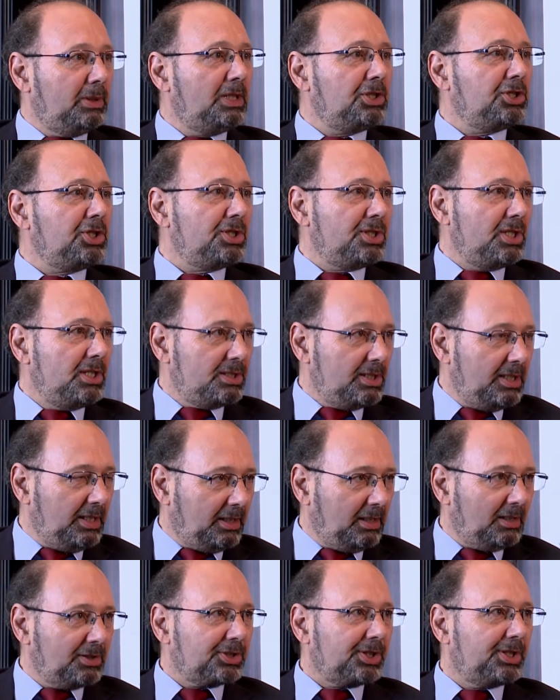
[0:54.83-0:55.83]
the G C C
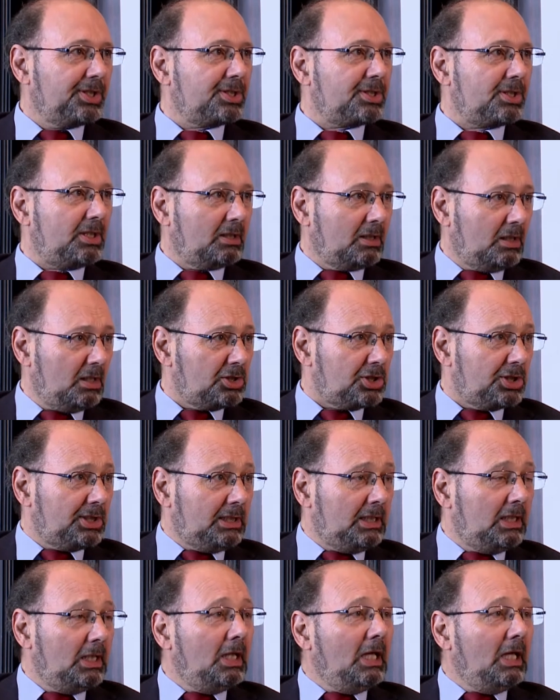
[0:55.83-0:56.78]
countries and Russia.